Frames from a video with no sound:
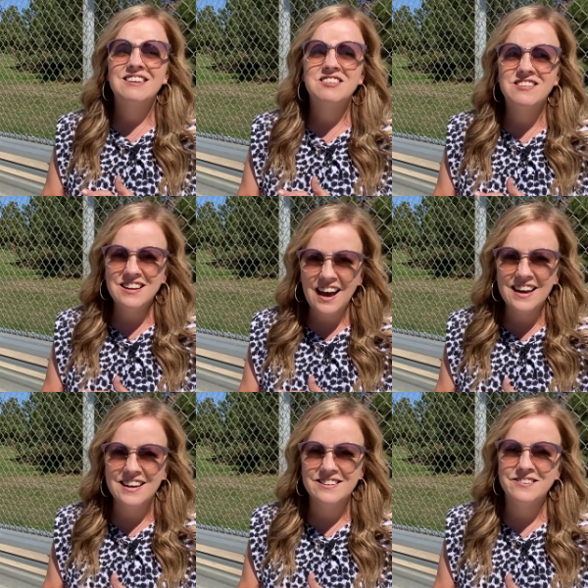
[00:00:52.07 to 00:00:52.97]

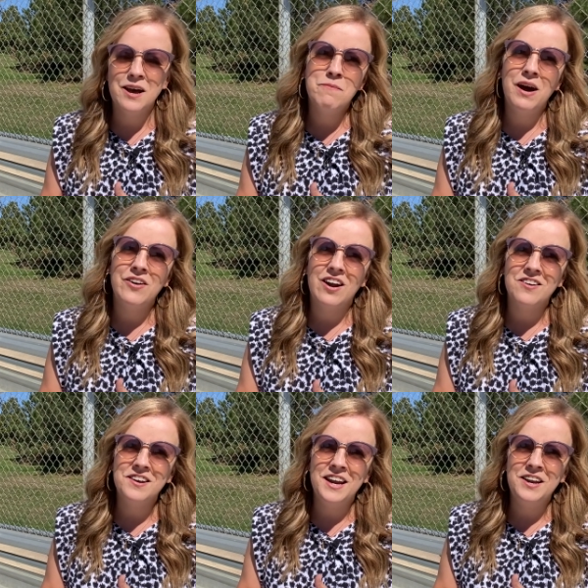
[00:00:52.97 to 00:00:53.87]
science about our
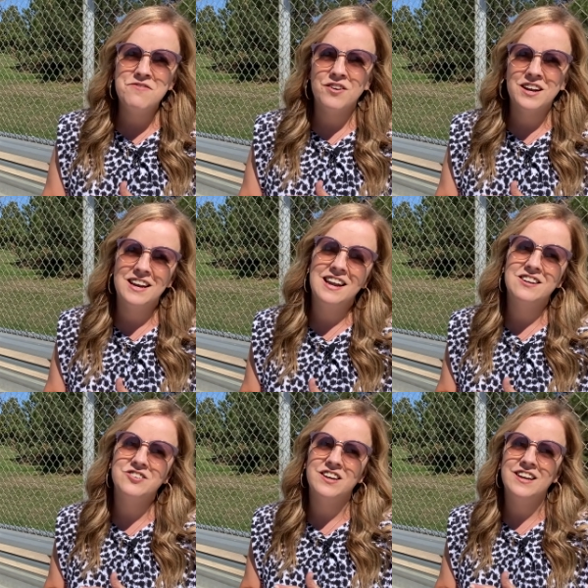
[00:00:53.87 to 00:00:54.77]
need for
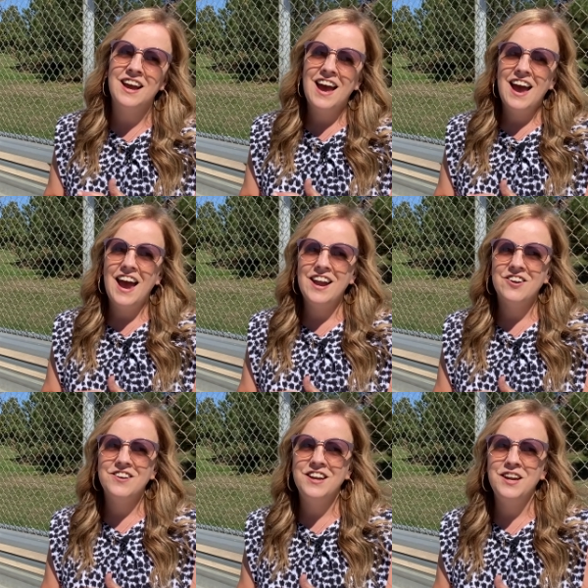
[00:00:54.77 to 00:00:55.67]
connection and
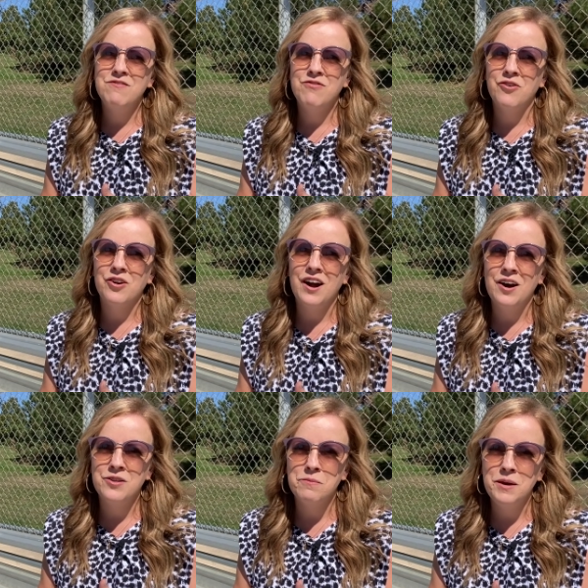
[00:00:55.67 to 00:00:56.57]
our need for
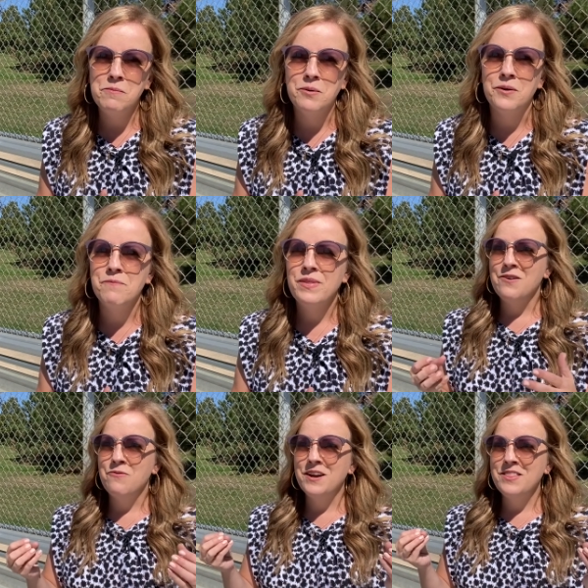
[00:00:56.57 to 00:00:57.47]
other people.
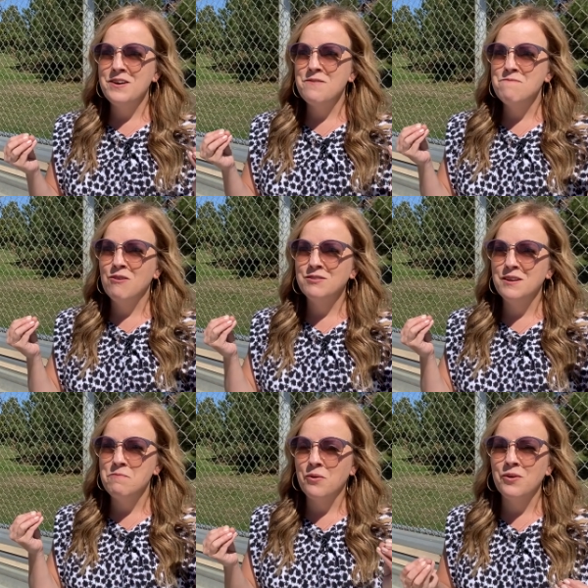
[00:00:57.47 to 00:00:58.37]
One of the most
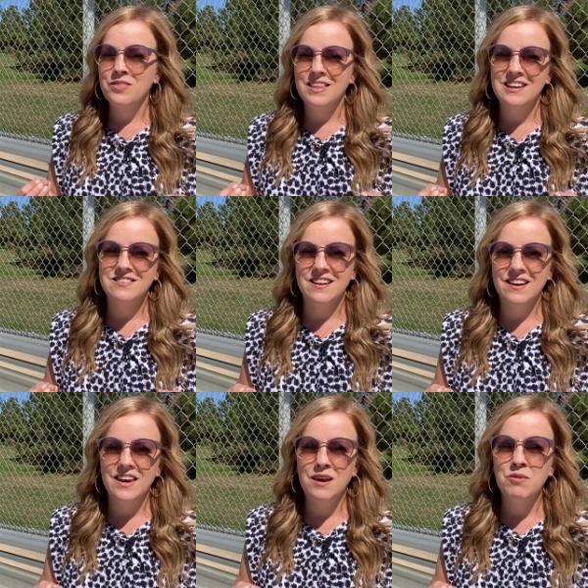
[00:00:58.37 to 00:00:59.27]
important things that I
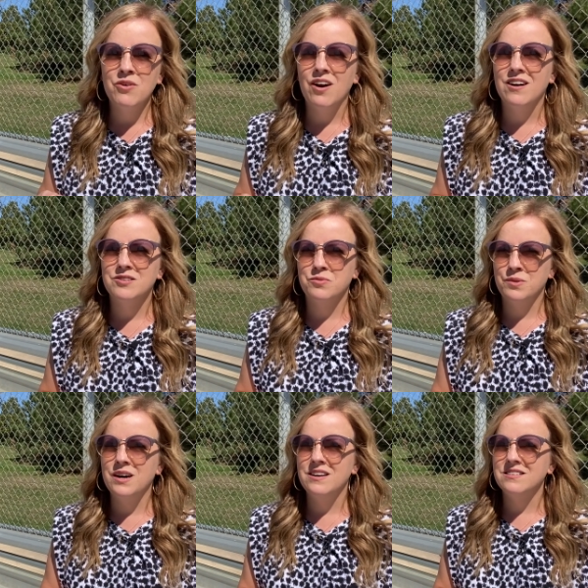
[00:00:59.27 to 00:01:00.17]
came across
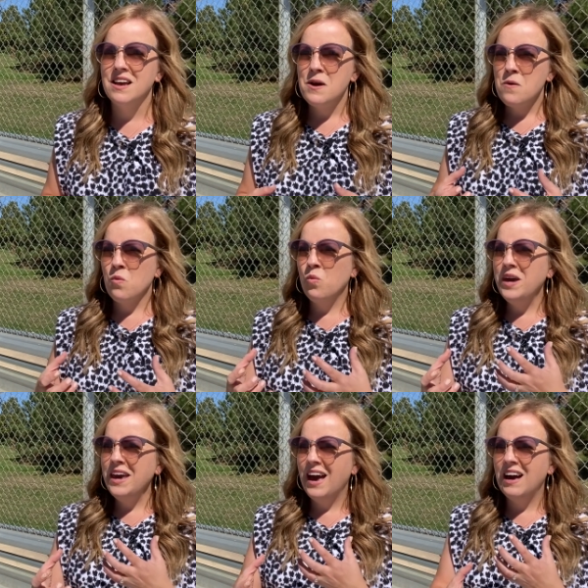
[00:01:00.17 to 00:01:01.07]
was
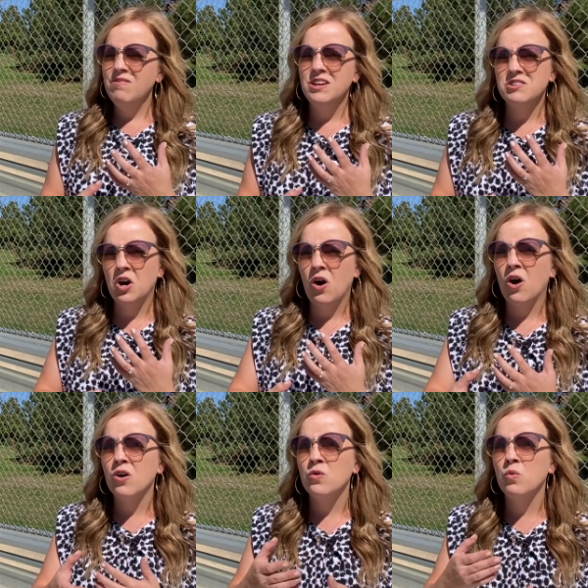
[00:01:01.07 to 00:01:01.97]
we have this hard